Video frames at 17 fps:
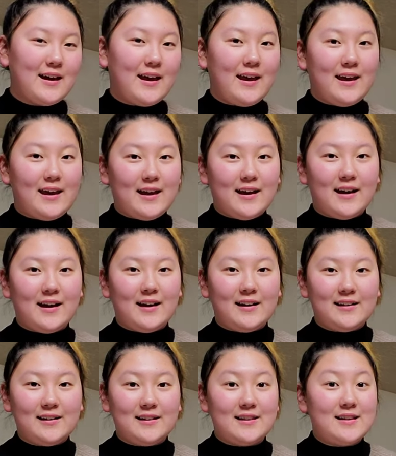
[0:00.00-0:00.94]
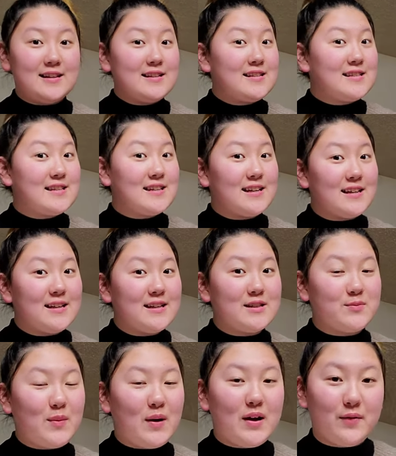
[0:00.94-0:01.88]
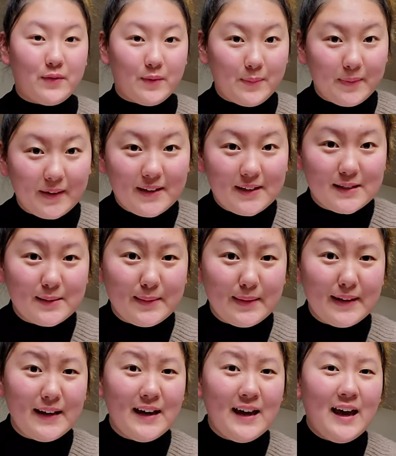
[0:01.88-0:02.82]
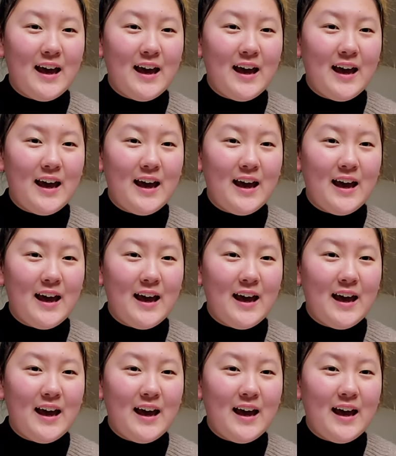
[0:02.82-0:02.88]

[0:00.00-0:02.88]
and this is my replacement.